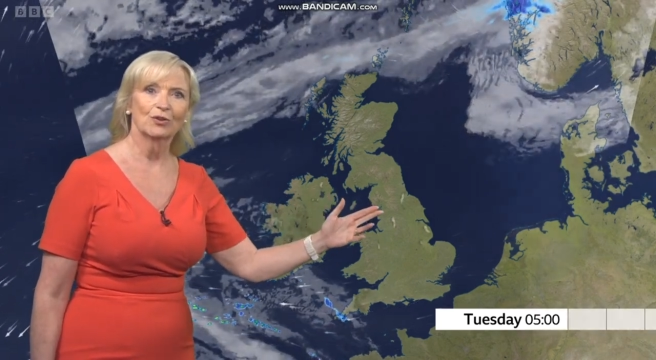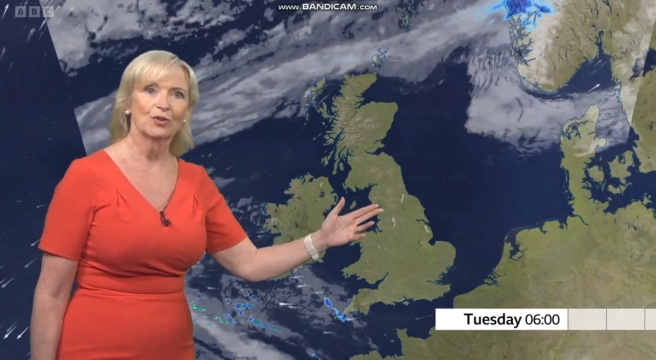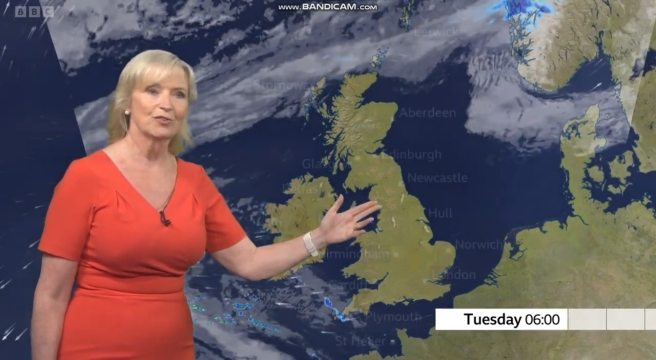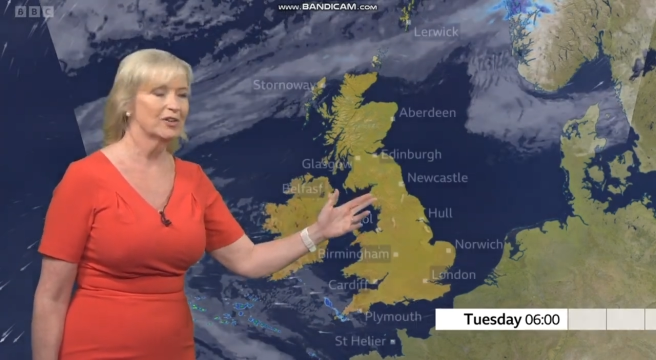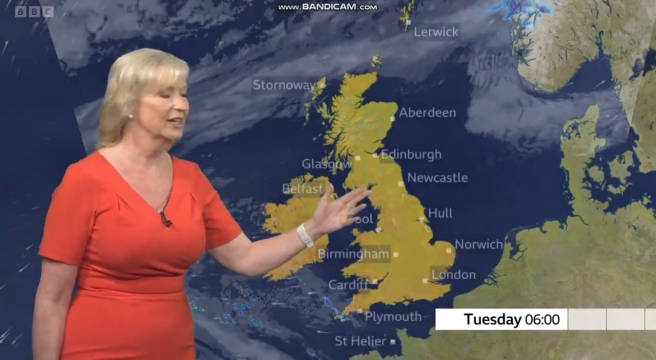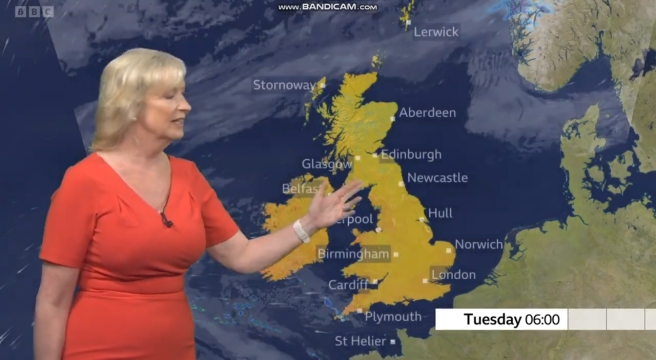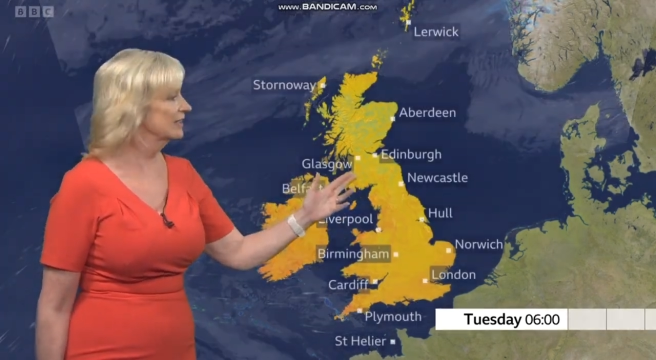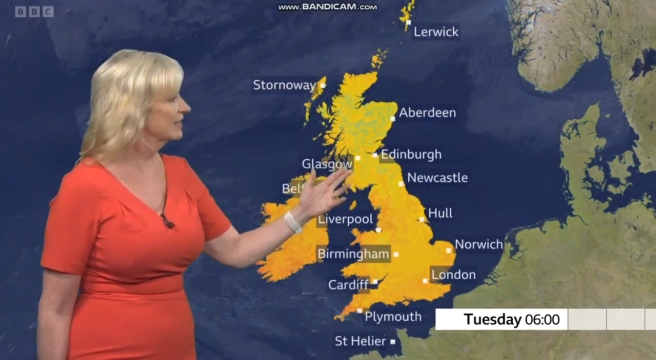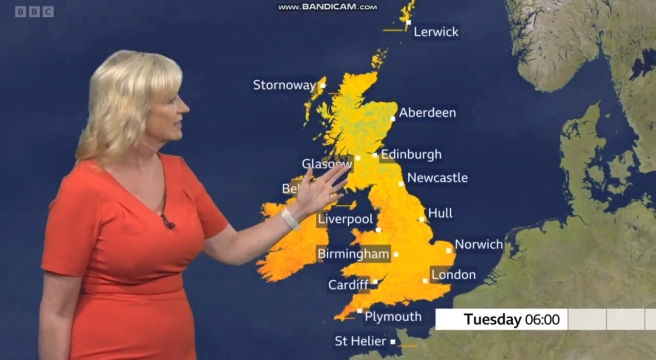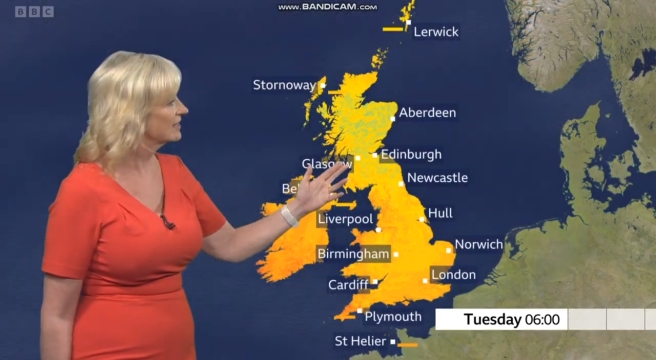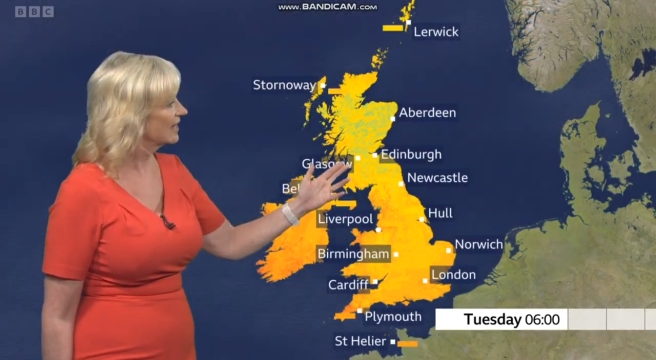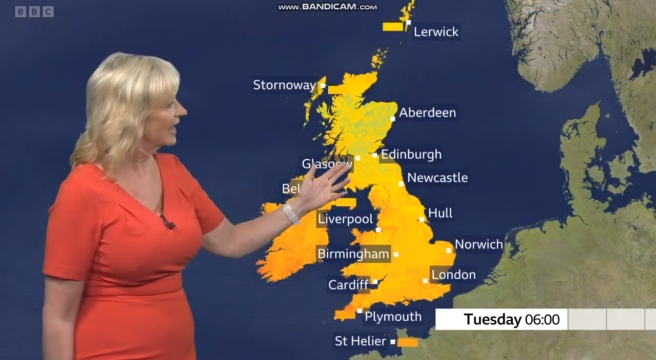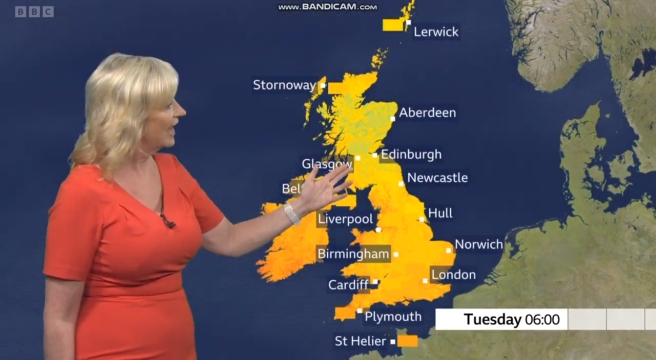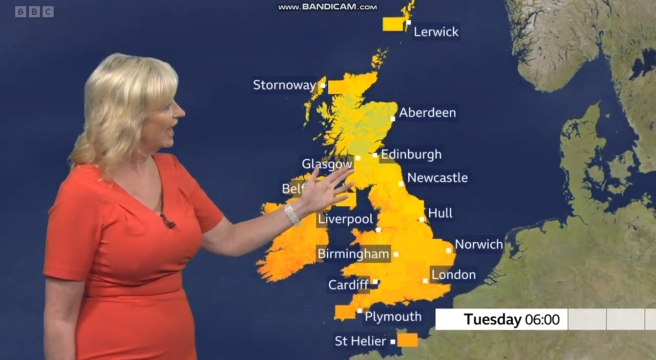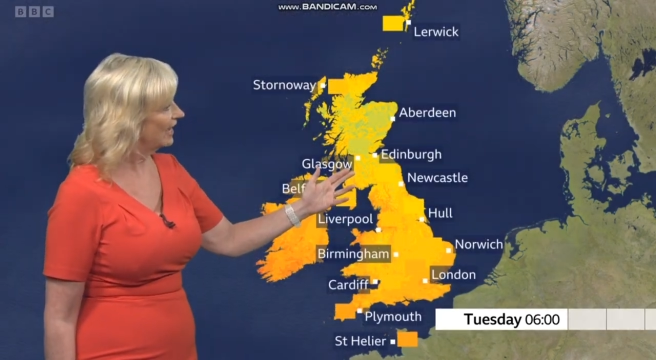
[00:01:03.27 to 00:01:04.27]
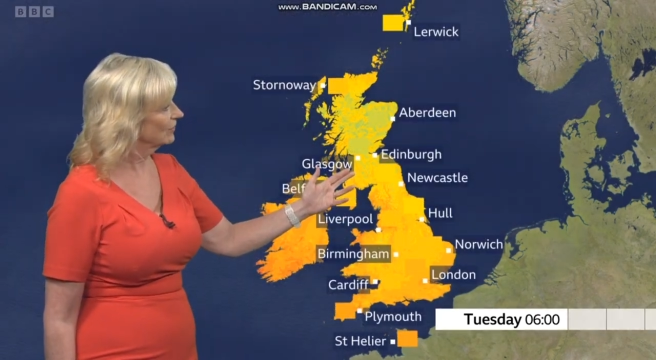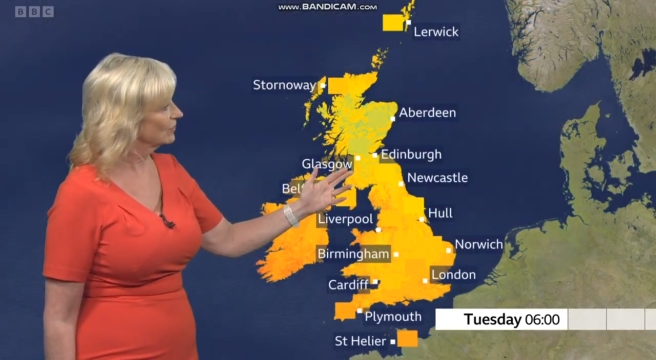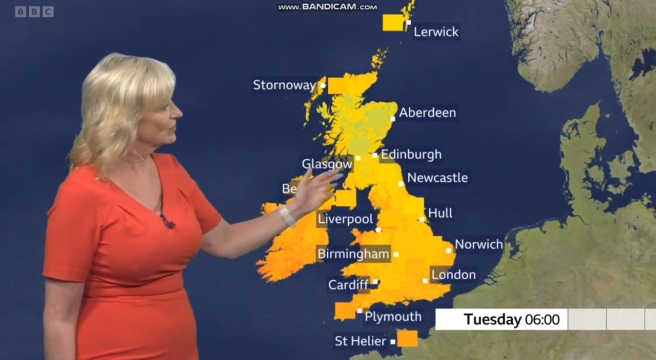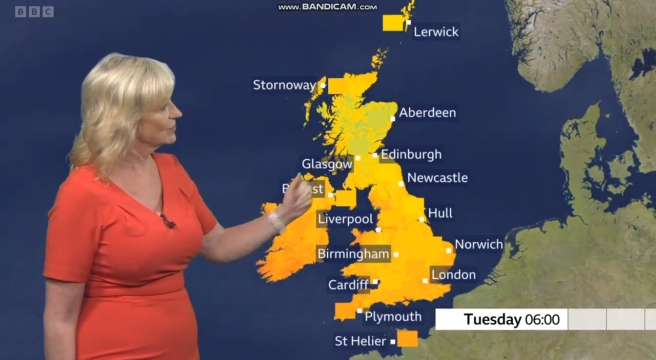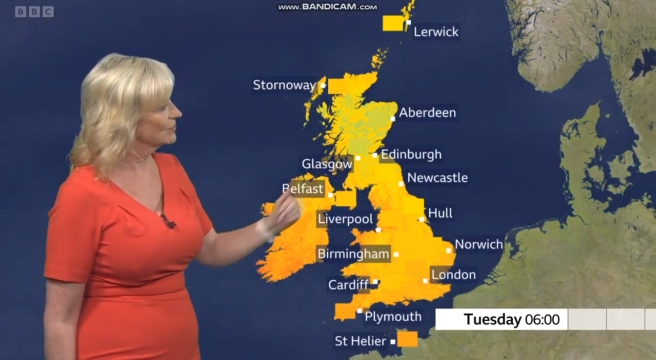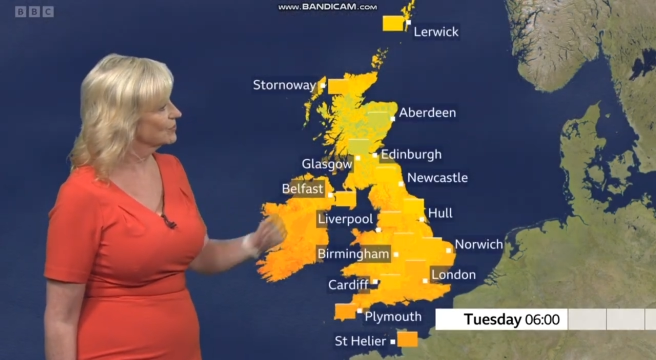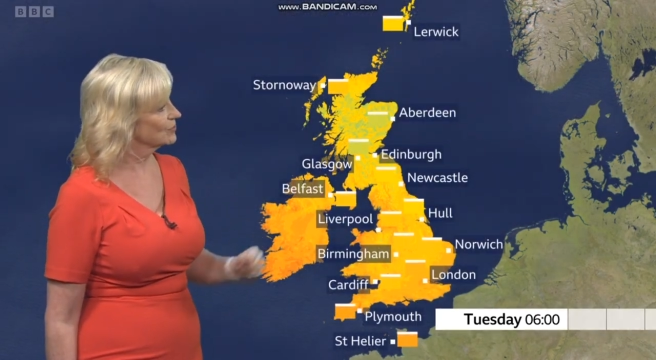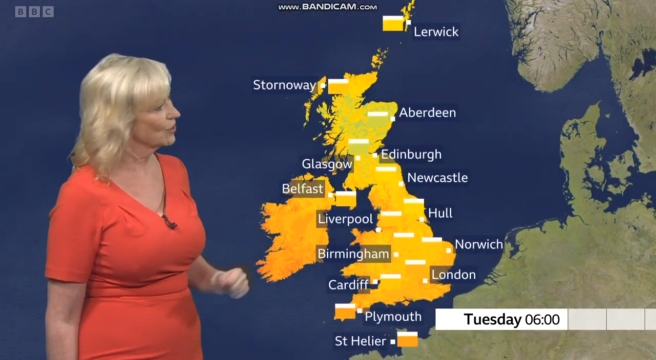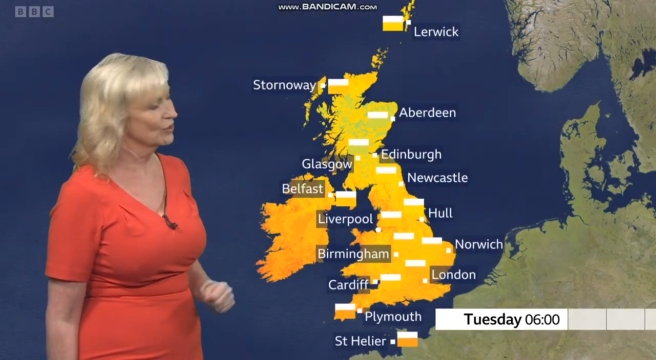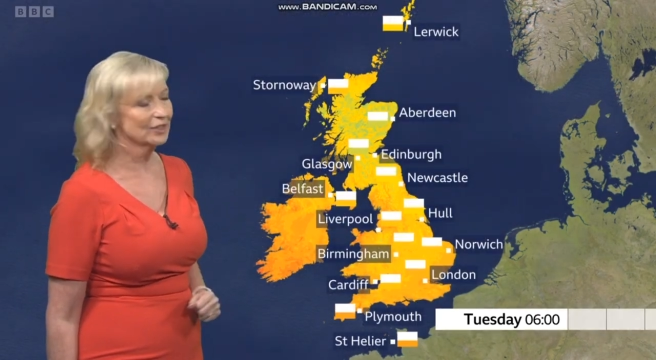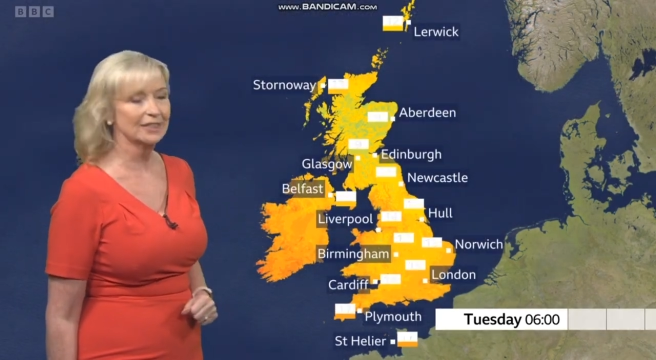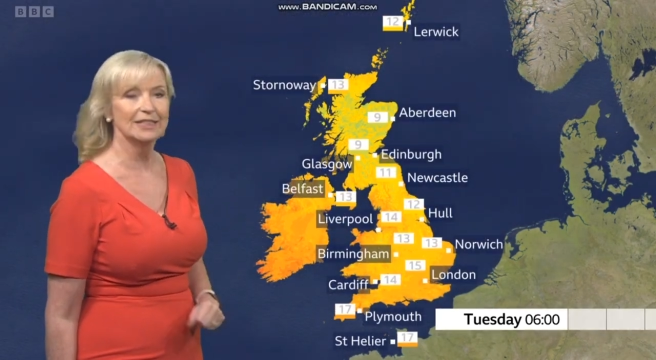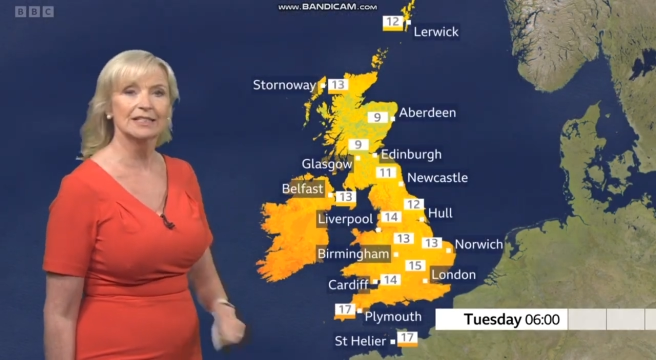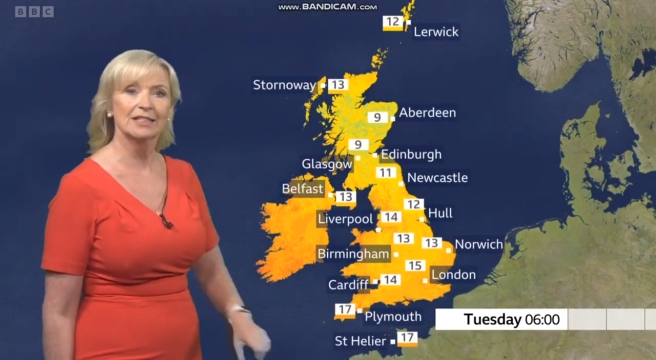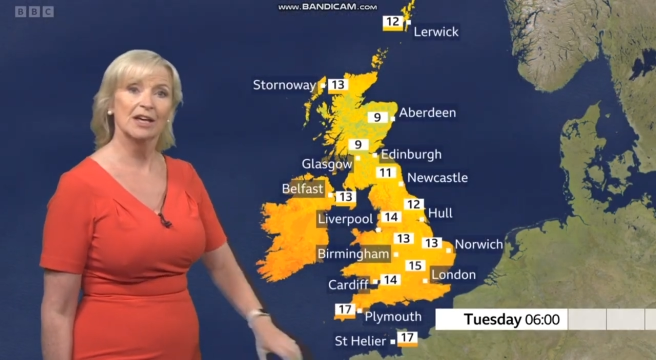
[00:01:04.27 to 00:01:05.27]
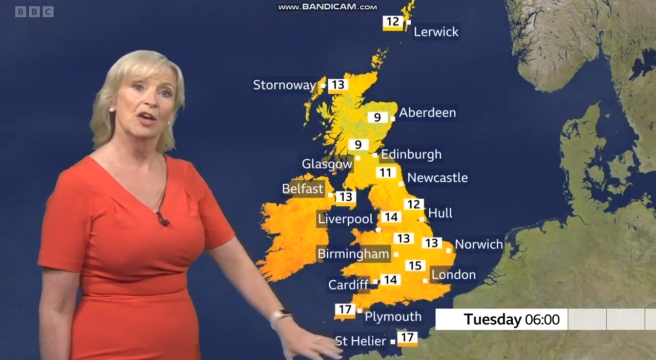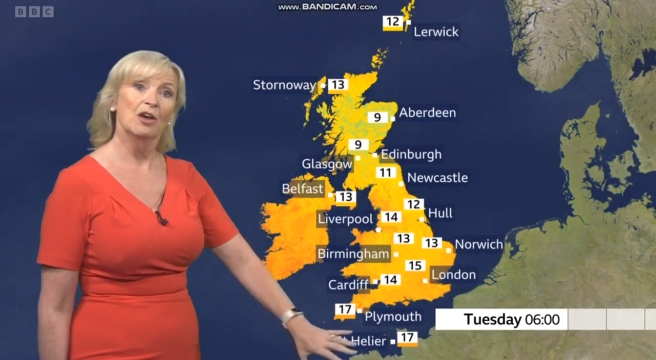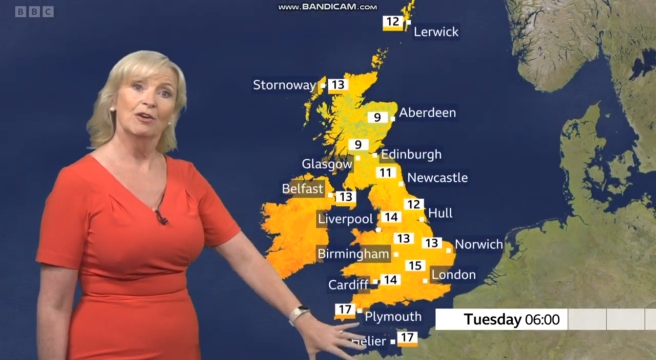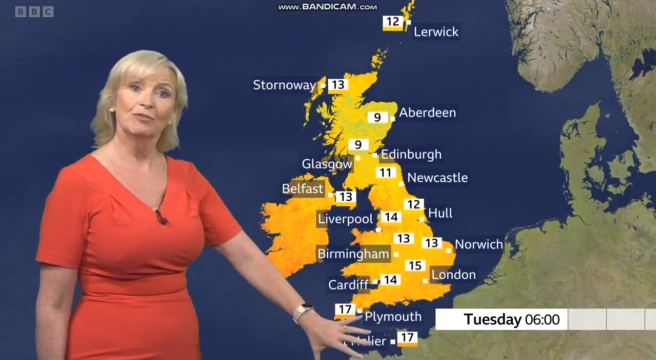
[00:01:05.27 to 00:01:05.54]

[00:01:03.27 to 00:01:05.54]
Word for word: Northern England, and also Scotland.